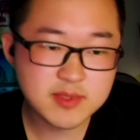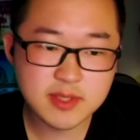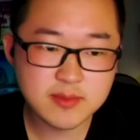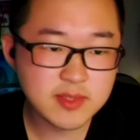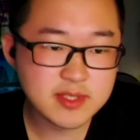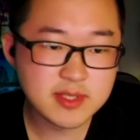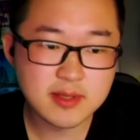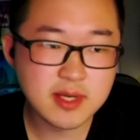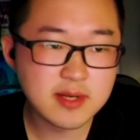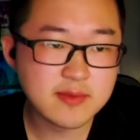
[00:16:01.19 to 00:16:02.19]
and we did a
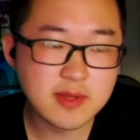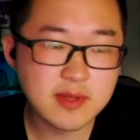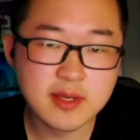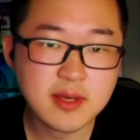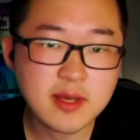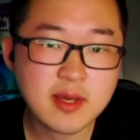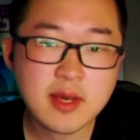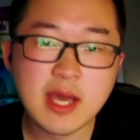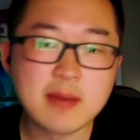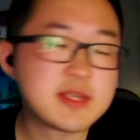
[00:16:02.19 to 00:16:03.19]
lot of like
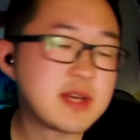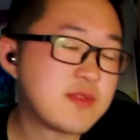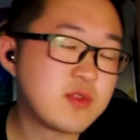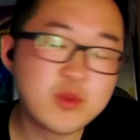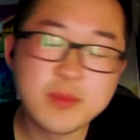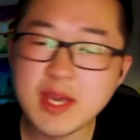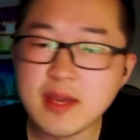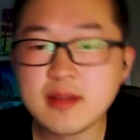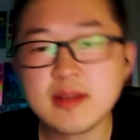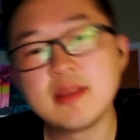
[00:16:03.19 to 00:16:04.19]
Habitat for
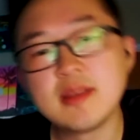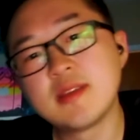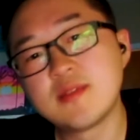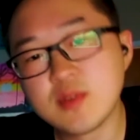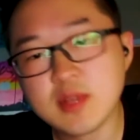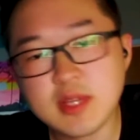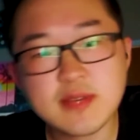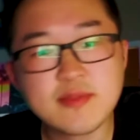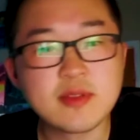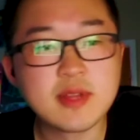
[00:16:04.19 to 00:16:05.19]
Humanity and
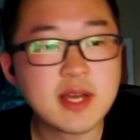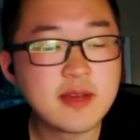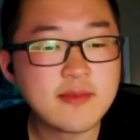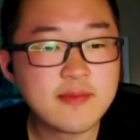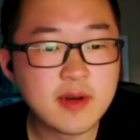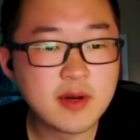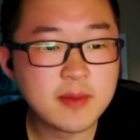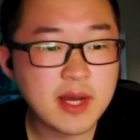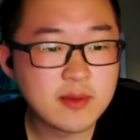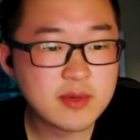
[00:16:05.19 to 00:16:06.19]
Relay for Life.
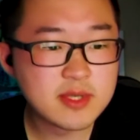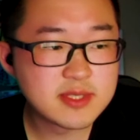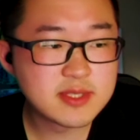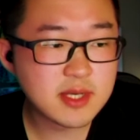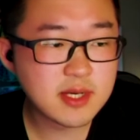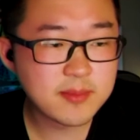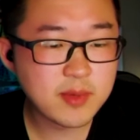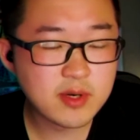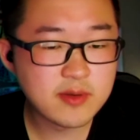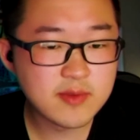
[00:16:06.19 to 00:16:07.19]
I was
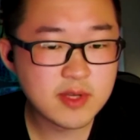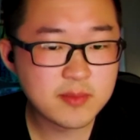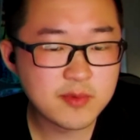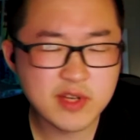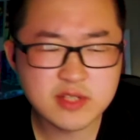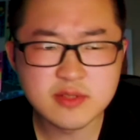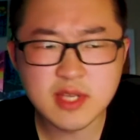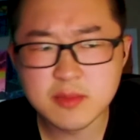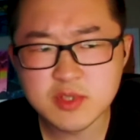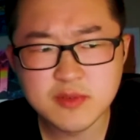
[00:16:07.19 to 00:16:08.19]
part of the professional
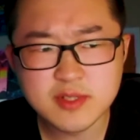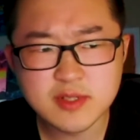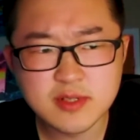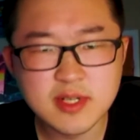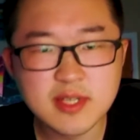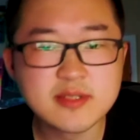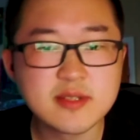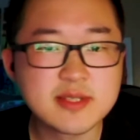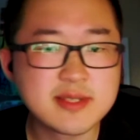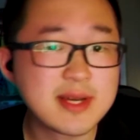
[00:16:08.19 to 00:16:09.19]
chemistry fraternity,
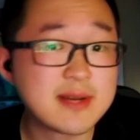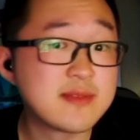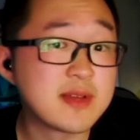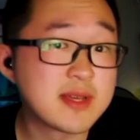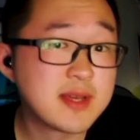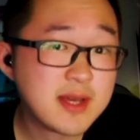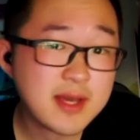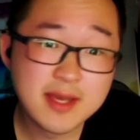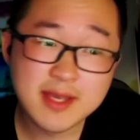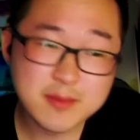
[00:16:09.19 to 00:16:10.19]
so I did a lot of like
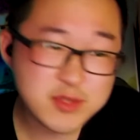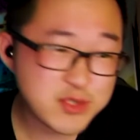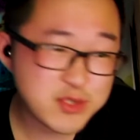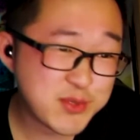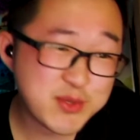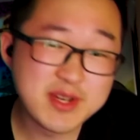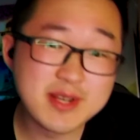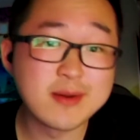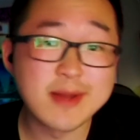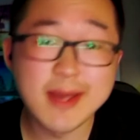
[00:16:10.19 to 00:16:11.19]
chemistry tutoring,
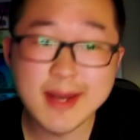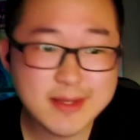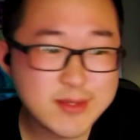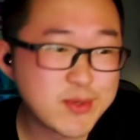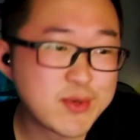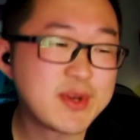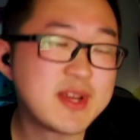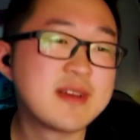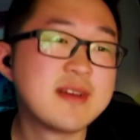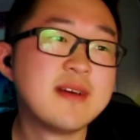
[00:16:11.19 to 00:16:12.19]
organic
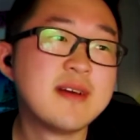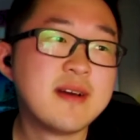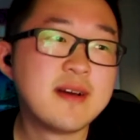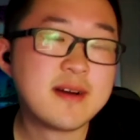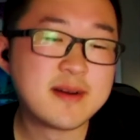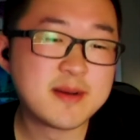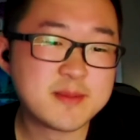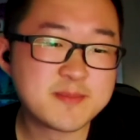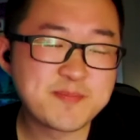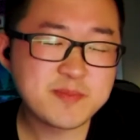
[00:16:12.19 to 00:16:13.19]
tutoring. Um,